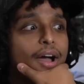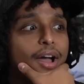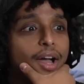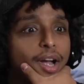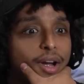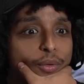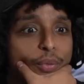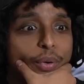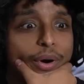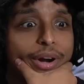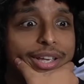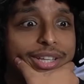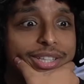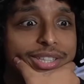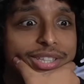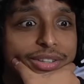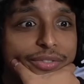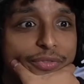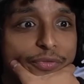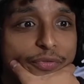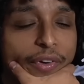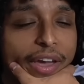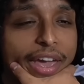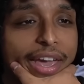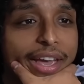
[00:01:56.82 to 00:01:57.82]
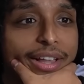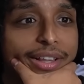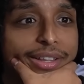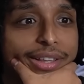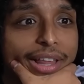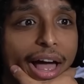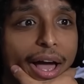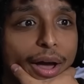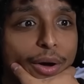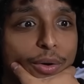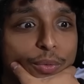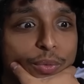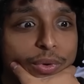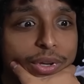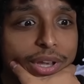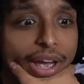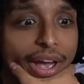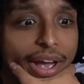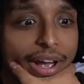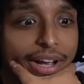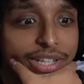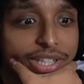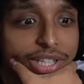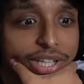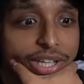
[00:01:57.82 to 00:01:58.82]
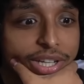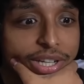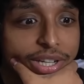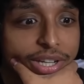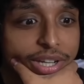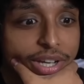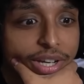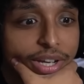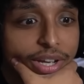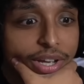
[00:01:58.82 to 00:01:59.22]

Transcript: crazy fake loud reaction.